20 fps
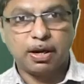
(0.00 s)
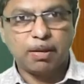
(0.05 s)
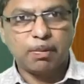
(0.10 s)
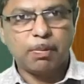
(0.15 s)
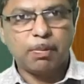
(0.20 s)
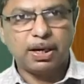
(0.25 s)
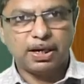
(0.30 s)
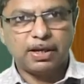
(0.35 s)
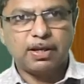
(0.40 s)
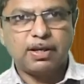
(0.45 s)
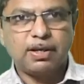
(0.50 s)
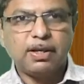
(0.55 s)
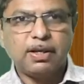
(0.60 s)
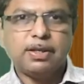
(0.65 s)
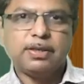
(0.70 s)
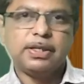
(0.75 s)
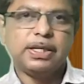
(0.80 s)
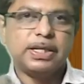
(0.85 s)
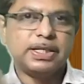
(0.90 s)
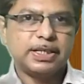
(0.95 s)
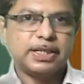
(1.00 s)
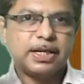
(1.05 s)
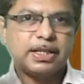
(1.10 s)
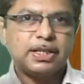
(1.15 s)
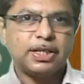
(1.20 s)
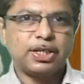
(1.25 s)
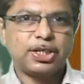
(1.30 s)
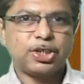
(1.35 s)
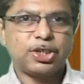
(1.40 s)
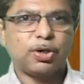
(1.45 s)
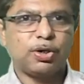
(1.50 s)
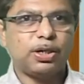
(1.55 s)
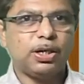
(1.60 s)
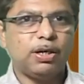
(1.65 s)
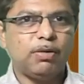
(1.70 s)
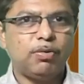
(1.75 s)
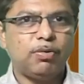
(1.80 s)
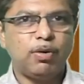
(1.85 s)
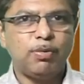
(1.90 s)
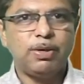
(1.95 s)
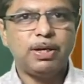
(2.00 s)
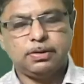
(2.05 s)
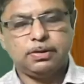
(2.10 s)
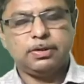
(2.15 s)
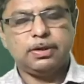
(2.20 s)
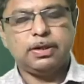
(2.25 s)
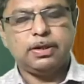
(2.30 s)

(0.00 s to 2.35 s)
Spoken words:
But there is another shortcut formula